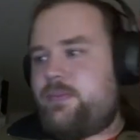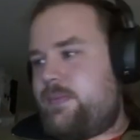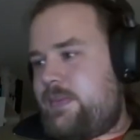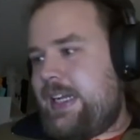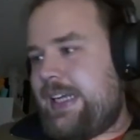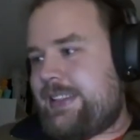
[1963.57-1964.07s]

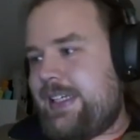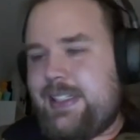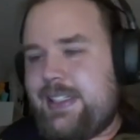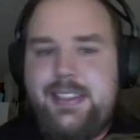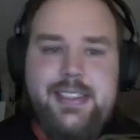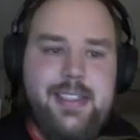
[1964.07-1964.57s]

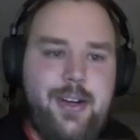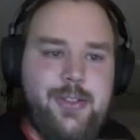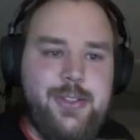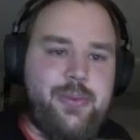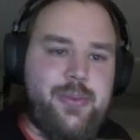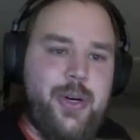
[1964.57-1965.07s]
Exactly the
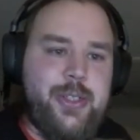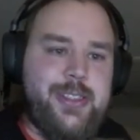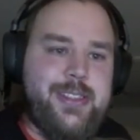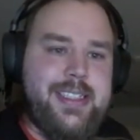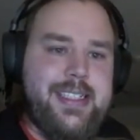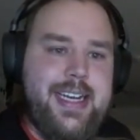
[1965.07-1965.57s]
closing words
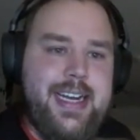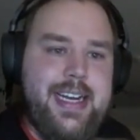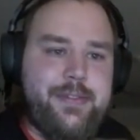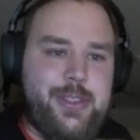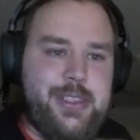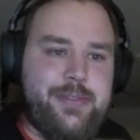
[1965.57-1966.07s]
that I have
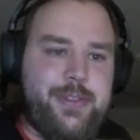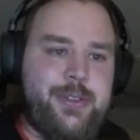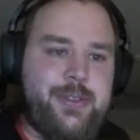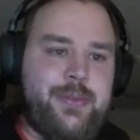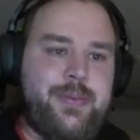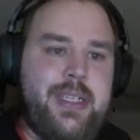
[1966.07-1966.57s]
to give
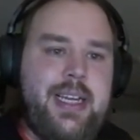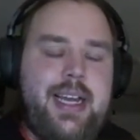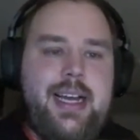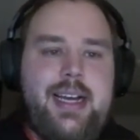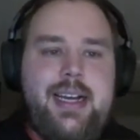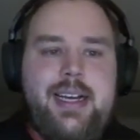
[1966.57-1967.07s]
you
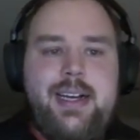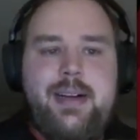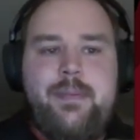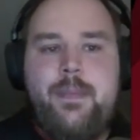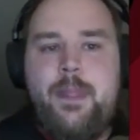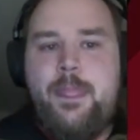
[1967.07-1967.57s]

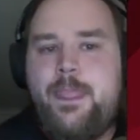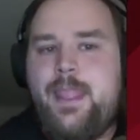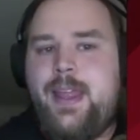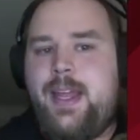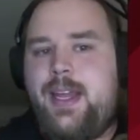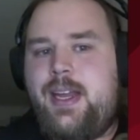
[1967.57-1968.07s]

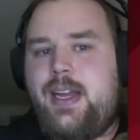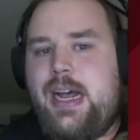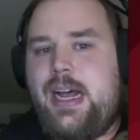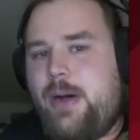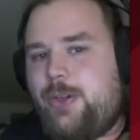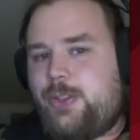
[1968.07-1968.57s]

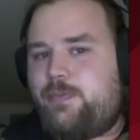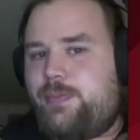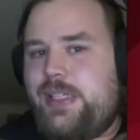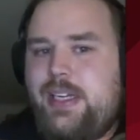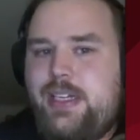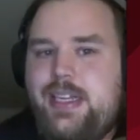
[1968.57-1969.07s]
about
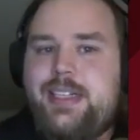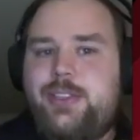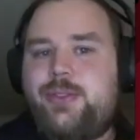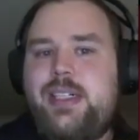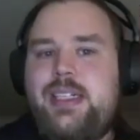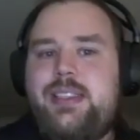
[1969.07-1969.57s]
being
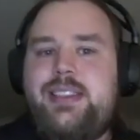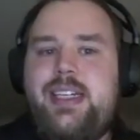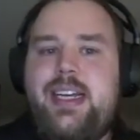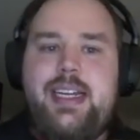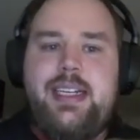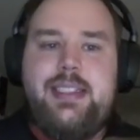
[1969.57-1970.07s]
ignorant
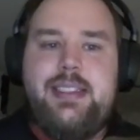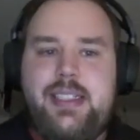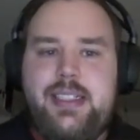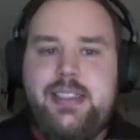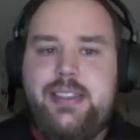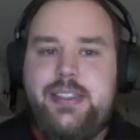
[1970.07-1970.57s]
and
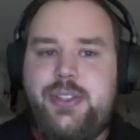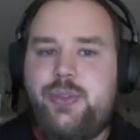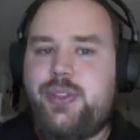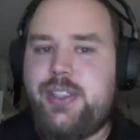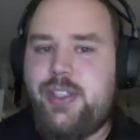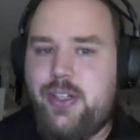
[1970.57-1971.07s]

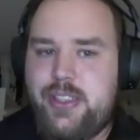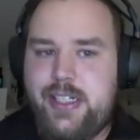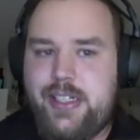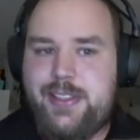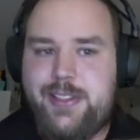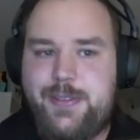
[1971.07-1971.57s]
using
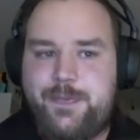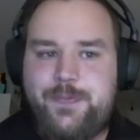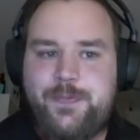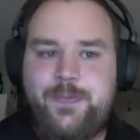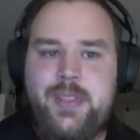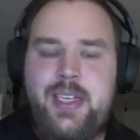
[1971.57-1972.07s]
context,
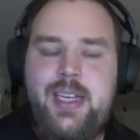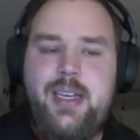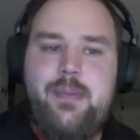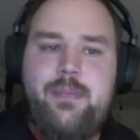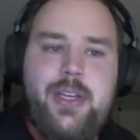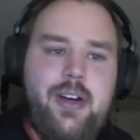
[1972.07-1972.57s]

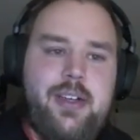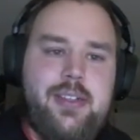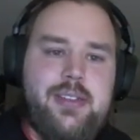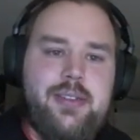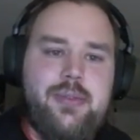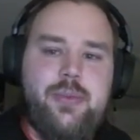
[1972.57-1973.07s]

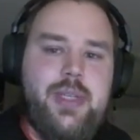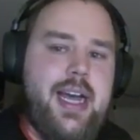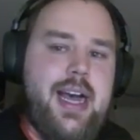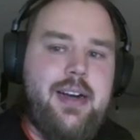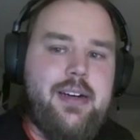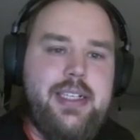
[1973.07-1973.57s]
because we
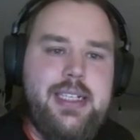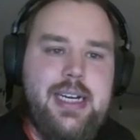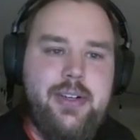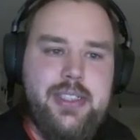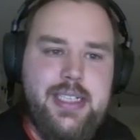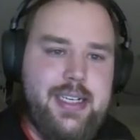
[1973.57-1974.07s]
are in our
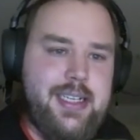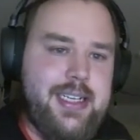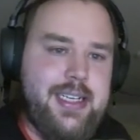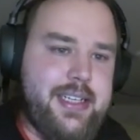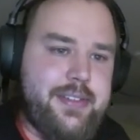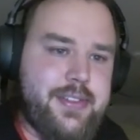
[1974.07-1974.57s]
daily
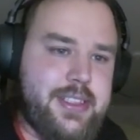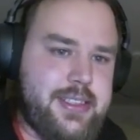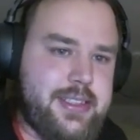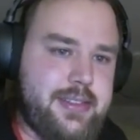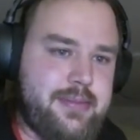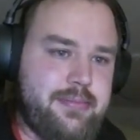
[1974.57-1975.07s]
lives
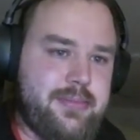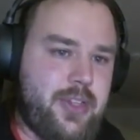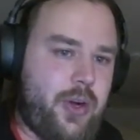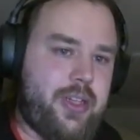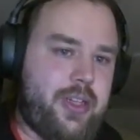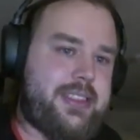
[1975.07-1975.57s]

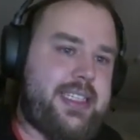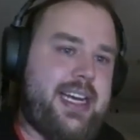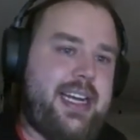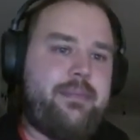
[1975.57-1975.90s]
all the time.